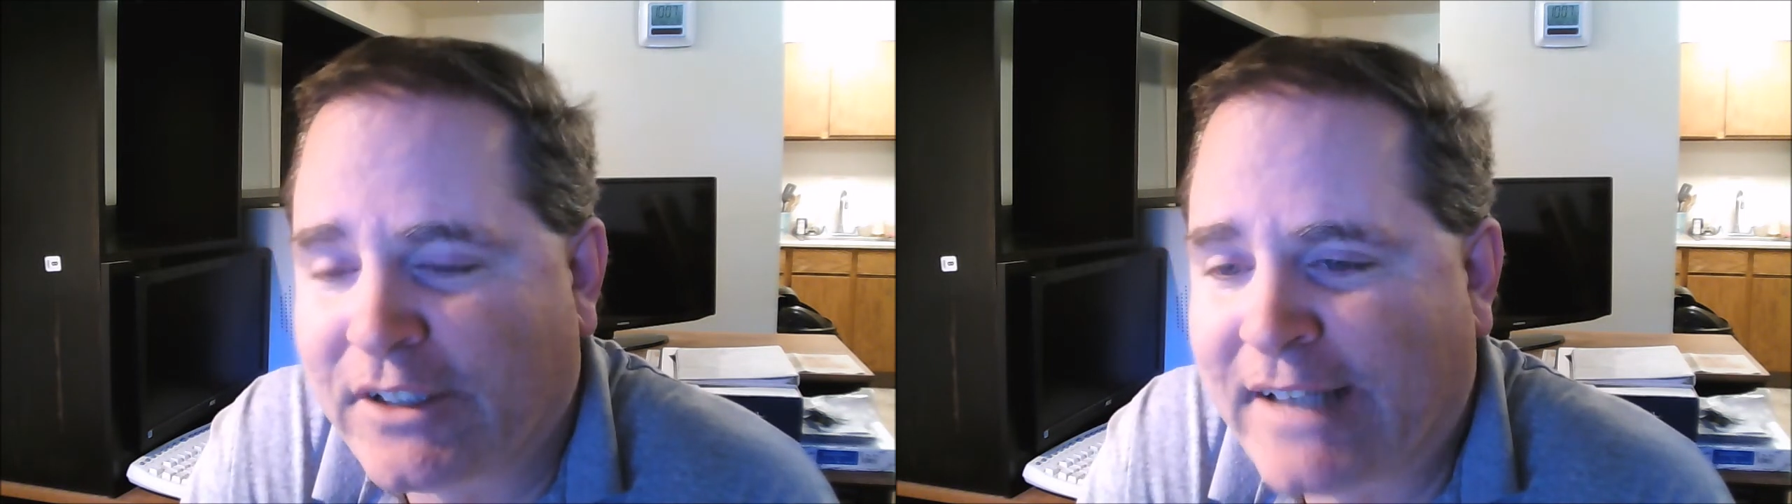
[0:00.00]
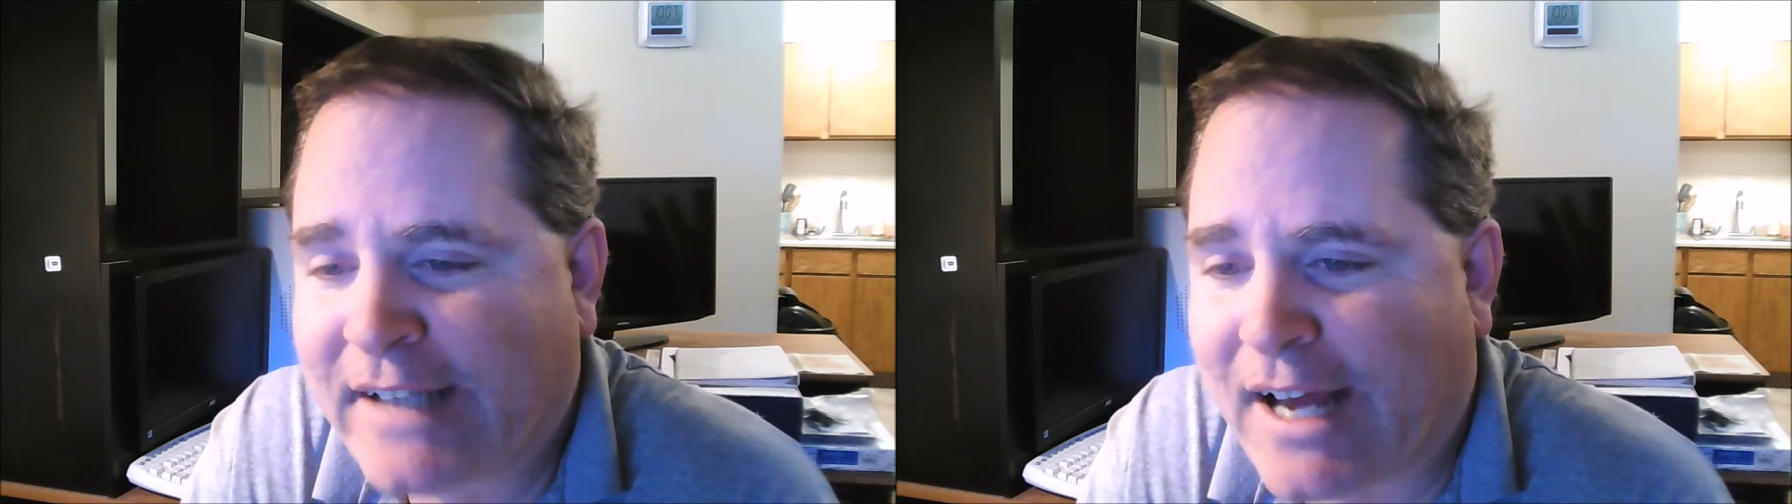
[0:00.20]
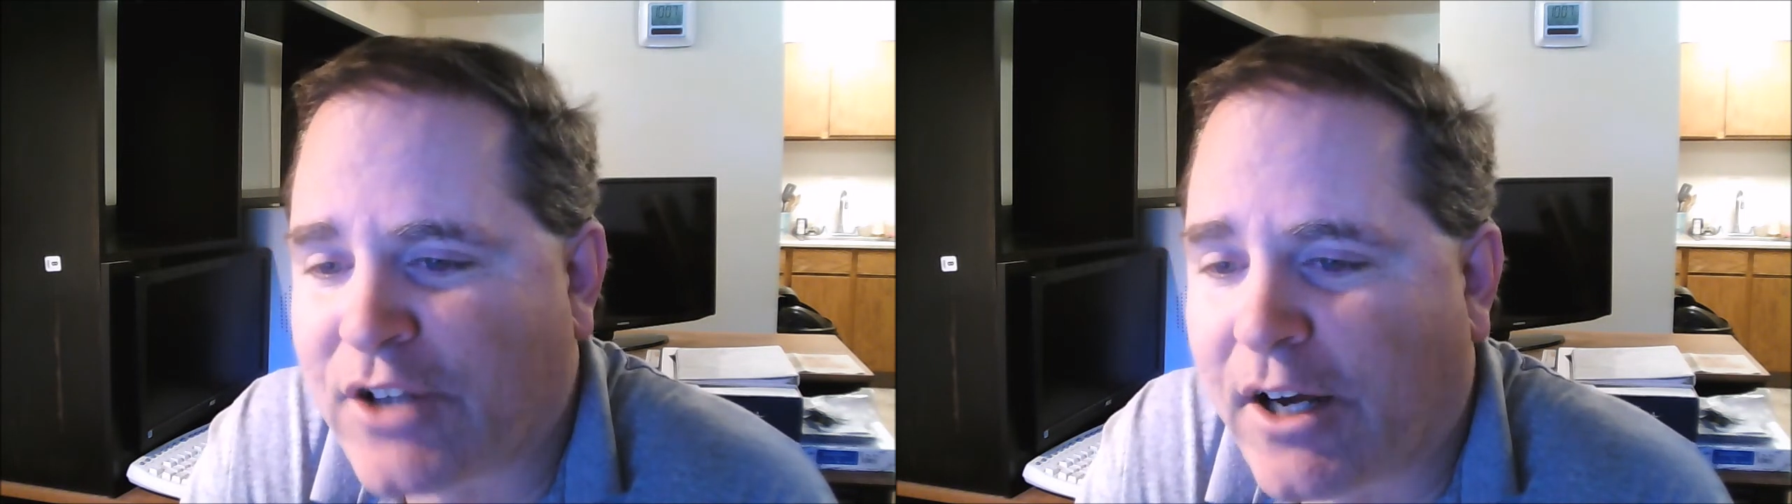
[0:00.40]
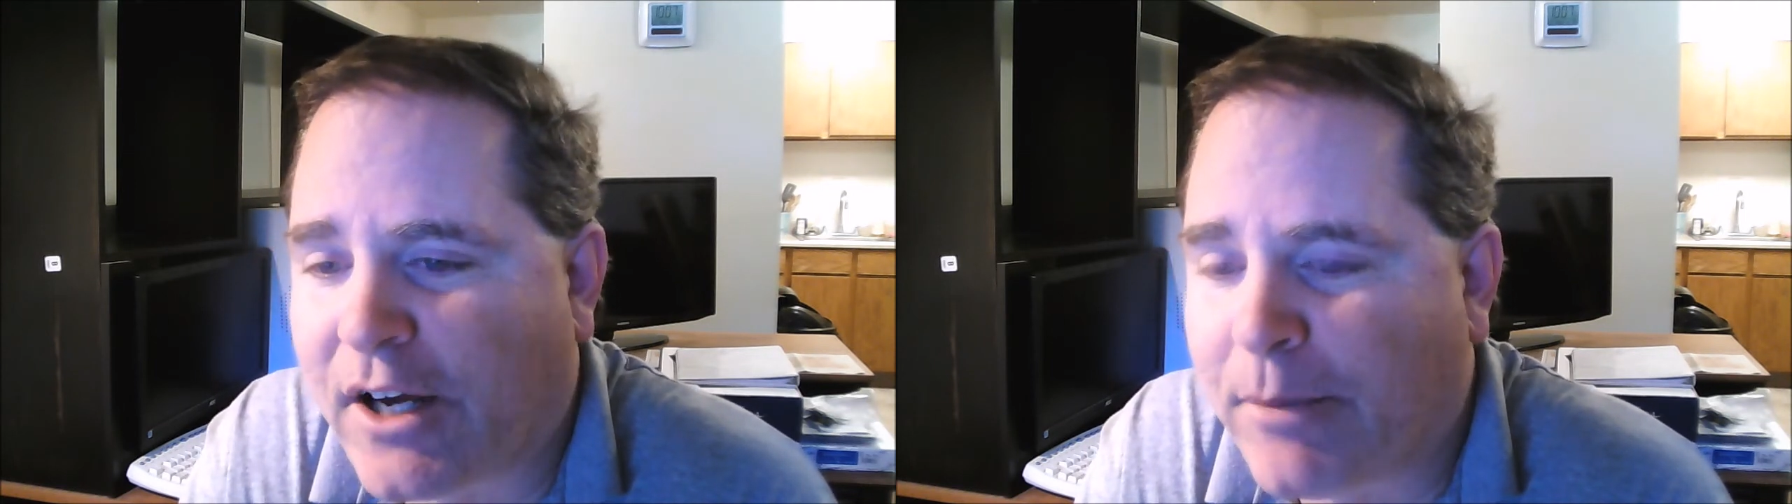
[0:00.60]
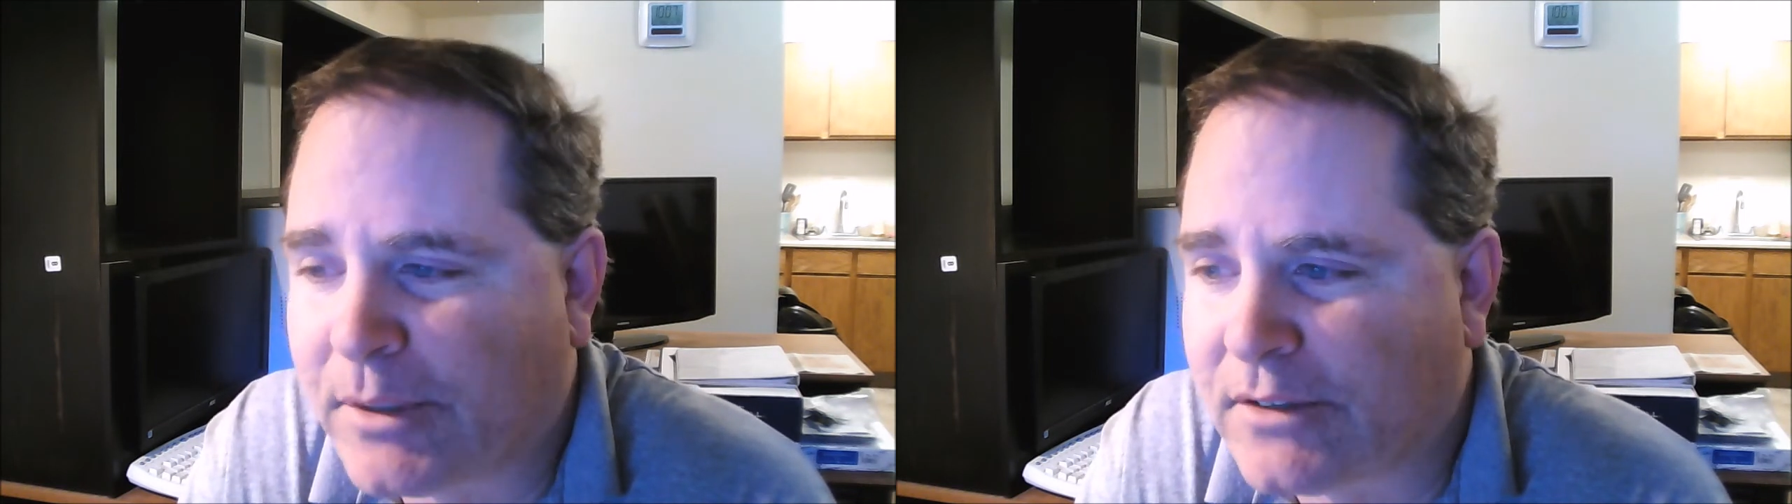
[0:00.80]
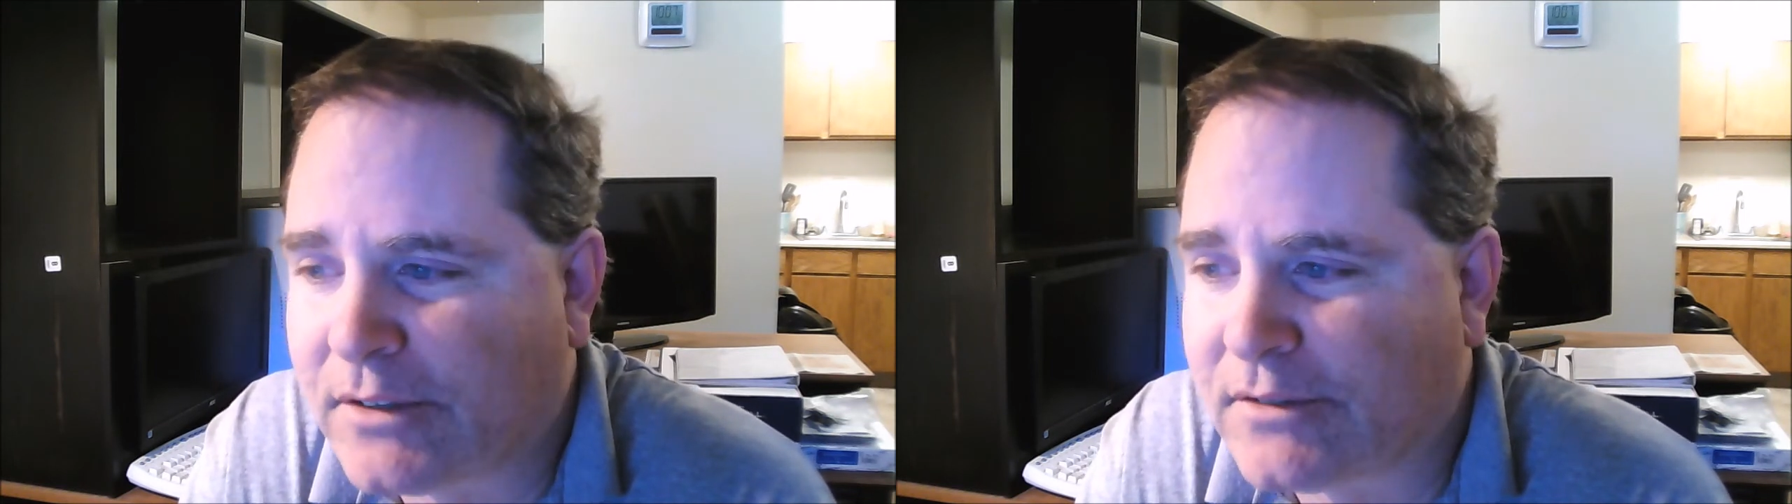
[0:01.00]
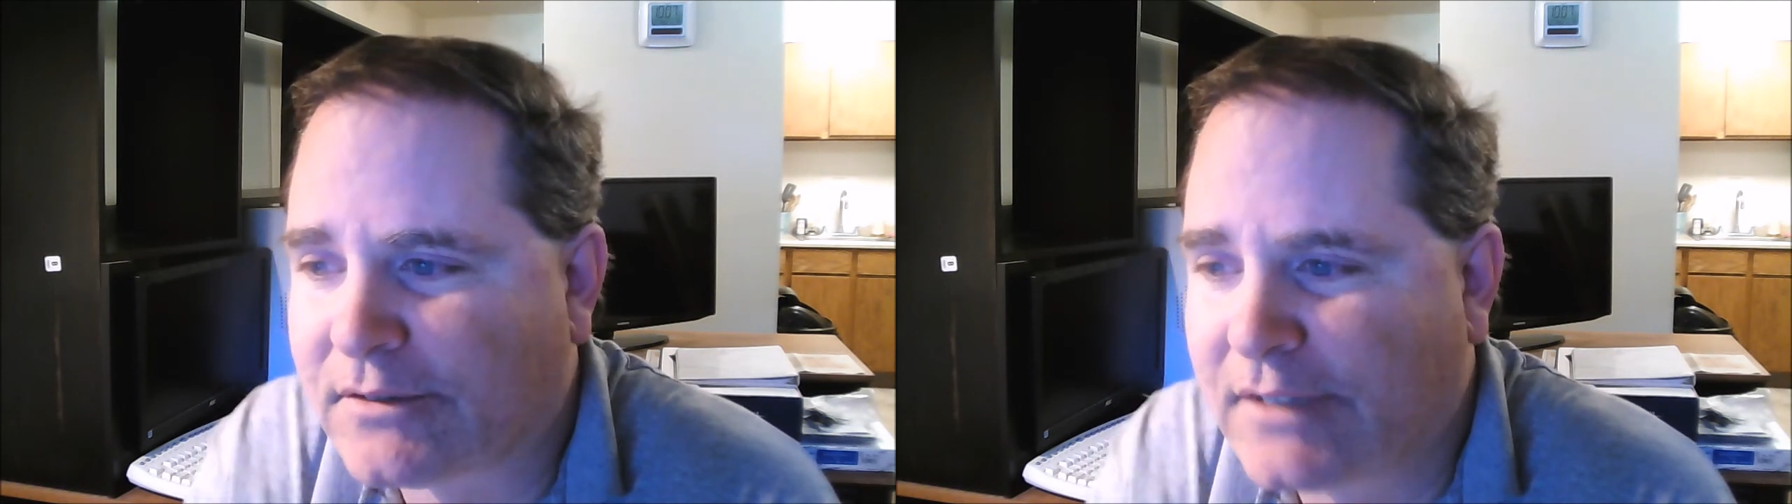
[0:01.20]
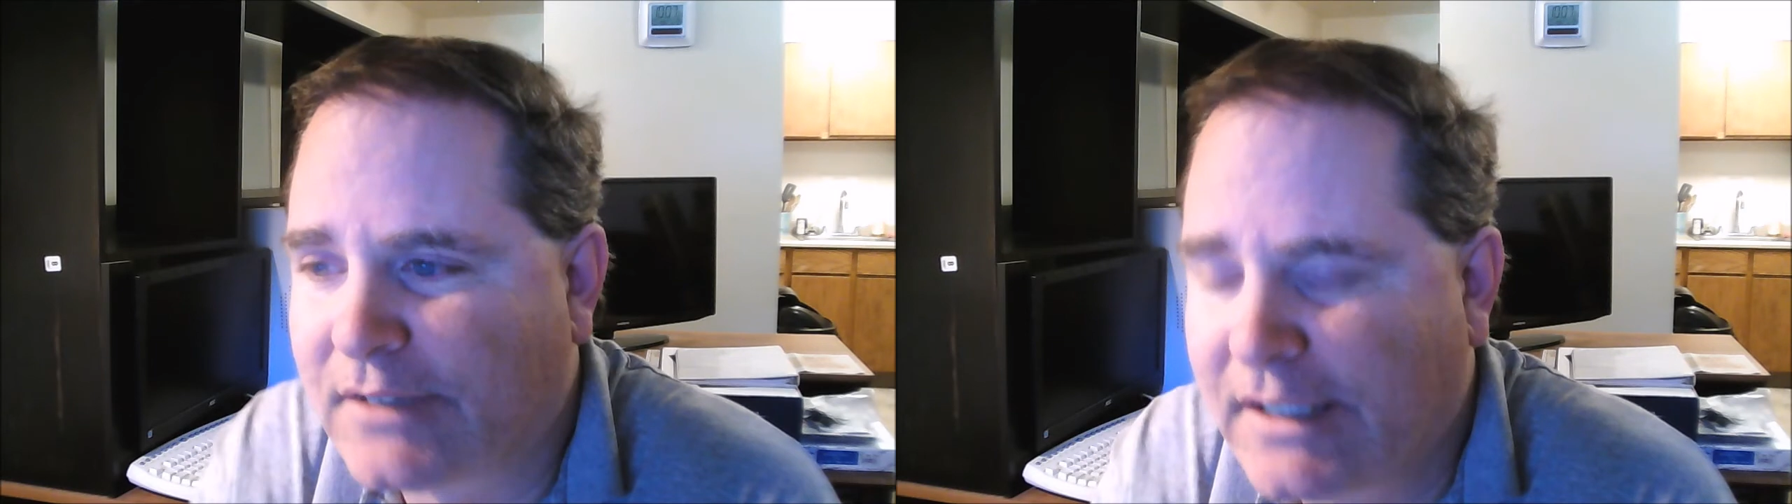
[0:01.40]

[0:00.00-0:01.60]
could catch up and,